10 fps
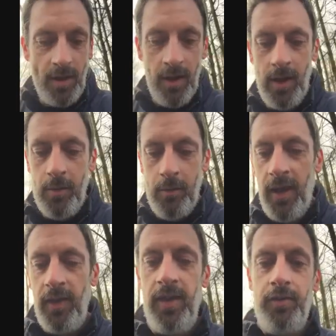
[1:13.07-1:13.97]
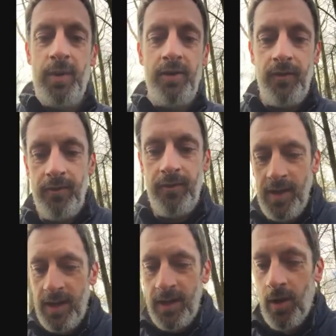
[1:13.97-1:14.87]
and then
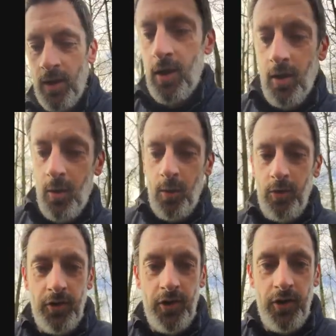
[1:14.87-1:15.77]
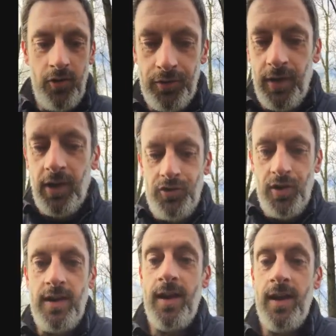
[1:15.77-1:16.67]
2015 was the
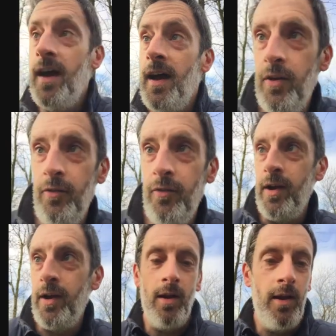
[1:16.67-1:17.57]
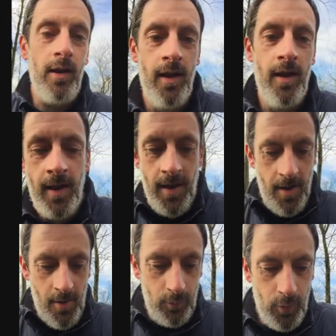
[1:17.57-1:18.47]
trilogy and the final
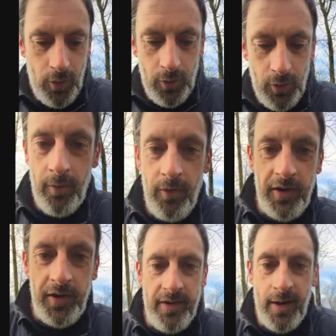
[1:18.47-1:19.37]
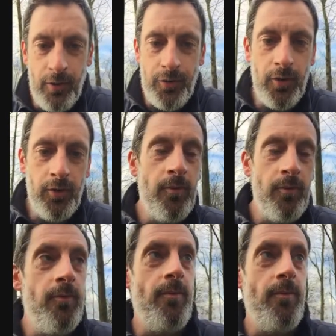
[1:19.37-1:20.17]
run of the 6 towns run.